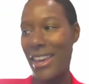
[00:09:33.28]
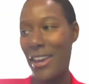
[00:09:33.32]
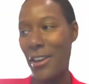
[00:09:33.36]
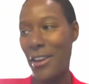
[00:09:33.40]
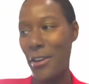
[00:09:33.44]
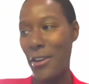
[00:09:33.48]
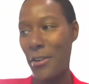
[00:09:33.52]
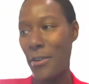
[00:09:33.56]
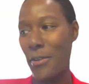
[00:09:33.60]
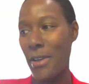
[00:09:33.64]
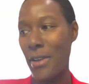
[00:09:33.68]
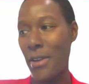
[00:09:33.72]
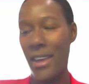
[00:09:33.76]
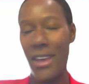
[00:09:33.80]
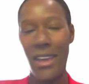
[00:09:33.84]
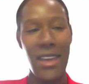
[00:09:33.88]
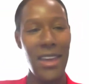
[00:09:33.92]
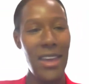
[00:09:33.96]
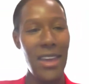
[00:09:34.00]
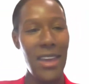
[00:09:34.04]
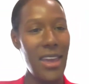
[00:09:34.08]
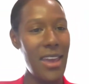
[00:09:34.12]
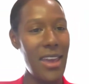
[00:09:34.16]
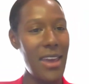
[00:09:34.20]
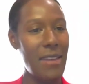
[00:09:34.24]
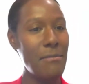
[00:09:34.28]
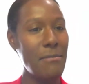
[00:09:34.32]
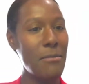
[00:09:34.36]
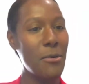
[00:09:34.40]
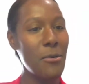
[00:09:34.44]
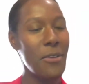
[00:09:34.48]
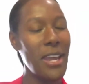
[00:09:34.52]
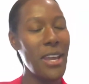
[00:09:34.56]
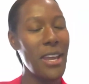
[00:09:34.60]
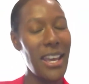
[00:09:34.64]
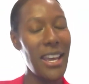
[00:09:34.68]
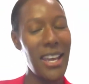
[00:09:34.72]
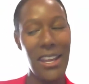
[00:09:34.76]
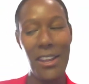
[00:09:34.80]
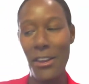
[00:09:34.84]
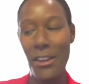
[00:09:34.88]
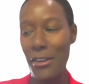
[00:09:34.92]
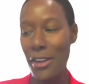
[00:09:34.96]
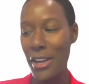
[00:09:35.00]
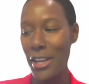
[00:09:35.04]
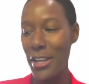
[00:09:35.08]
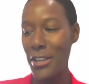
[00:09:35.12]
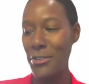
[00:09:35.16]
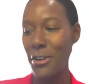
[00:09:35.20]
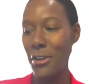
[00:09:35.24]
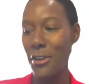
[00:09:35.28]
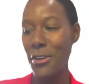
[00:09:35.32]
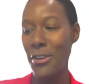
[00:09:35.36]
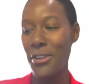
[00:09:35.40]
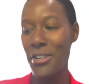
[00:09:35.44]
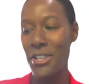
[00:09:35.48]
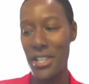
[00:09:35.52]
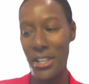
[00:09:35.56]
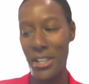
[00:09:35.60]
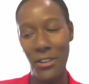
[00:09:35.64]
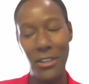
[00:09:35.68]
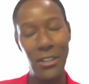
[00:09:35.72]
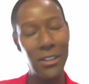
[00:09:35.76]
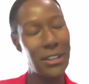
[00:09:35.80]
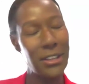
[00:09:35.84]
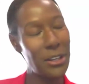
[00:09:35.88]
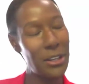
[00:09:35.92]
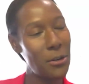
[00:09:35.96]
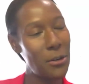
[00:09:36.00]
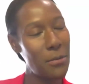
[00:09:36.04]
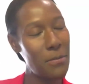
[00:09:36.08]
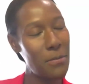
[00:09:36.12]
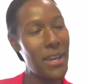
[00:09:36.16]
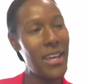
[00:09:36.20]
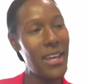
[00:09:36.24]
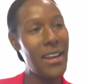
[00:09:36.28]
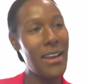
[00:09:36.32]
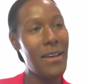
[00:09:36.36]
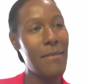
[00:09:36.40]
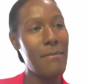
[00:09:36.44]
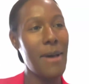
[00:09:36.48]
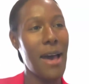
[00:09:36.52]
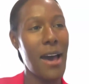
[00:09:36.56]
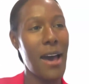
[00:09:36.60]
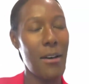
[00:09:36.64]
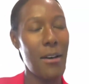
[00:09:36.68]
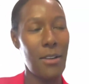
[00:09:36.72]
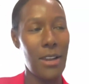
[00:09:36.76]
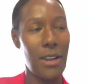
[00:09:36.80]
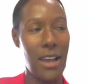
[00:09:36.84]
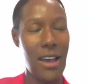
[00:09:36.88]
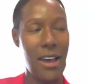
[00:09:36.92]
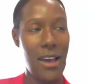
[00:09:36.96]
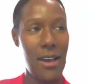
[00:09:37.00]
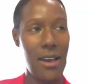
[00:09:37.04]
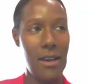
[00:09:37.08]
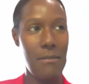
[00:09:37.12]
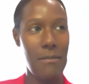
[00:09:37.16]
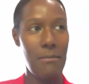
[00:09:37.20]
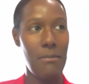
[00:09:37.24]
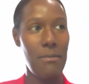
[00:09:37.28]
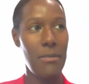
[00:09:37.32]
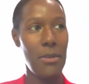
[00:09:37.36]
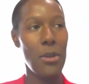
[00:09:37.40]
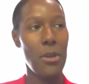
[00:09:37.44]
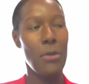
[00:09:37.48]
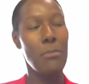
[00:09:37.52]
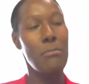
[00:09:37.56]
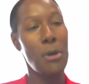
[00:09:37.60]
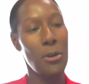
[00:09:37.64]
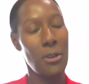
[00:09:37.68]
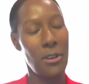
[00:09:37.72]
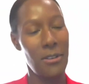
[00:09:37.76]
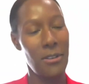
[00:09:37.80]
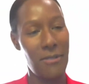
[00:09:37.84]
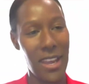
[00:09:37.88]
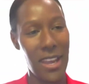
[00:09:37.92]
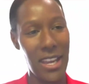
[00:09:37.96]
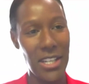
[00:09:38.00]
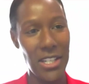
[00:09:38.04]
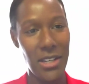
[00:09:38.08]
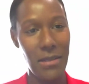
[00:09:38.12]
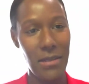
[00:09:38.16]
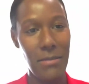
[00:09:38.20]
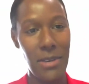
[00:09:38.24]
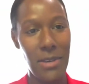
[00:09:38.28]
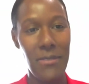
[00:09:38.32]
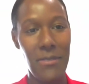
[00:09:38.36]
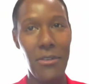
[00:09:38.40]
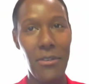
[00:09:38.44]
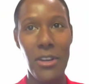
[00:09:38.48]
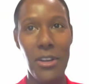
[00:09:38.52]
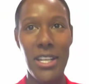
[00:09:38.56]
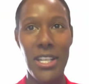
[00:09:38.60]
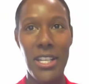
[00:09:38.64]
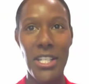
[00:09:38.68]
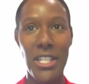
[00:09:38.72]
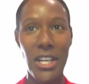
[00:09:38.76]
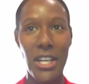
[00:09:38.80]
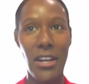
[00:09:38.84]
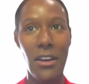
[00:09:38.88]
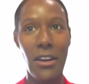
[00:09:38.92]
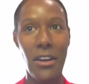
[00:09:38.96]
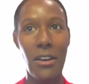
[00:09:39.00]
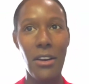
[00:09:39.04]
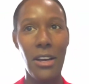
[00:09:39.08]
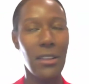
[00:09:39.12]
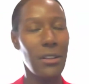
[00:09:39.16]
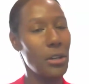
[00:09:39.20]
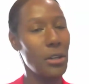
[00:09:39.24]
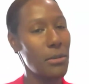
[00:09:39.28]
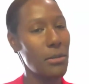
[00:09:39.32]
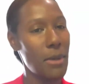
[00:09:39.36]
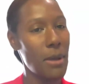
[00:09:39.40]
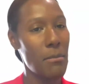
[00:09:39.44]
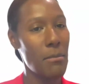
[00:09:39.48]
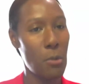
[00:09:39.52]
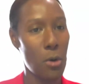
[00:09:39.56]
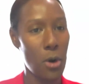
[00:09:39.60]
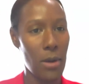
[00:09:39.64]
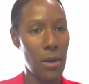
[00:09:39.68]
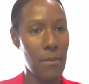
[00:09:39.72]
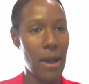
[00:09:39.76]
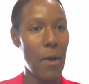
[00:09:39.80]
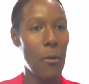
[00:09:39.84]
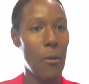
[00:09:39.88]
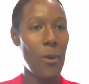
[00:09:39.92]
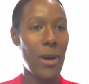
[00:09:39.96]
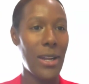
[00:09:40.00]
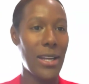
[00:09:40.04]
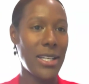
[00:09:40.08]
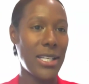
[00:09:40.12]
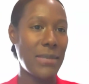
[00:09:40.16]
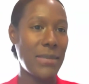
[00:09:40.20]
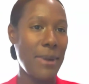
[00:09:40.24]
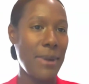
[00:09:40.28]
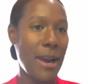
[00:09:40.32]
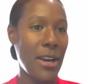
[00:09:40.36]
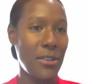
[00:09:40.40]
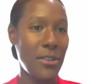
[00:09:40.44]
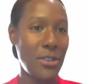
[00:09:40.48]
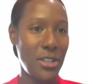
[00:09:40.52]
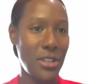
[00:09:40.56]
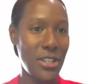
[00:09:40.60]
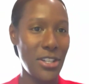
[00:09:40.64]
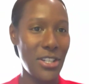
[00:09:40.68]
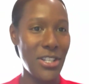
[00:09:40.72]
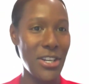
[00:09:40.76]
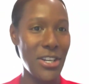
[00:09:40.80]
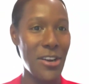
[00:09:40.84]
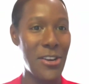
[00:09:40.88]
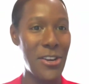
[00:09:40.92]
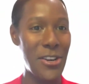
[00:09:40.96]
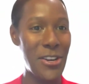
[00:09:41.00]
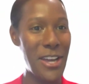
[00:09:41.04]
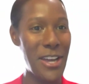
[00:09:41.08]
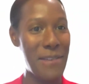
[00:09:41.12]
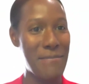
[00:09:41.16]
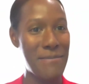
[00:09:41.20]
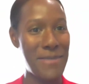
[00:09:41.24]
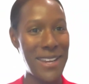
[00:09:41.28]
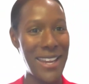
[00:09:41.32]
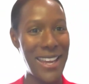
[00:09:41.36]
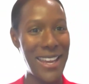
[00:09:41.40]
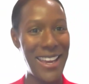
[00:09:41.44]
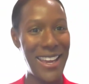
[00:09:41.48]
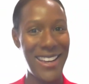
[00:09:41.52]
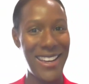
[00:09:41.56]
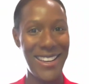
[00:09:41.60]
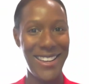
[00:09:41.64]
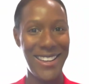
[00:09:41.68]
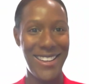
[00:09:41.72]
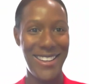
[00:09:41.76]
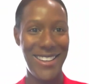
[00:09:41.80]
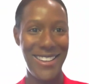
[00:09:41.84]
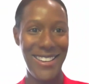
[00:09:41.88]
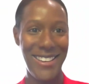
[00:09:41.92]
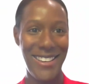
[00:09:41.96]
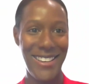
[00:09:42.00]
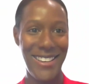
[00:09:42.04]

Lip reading: Thank you. And Maria, in your intro, you shared a little bit about your motivation, but if you can share a little bit more about what inspired you to start your company.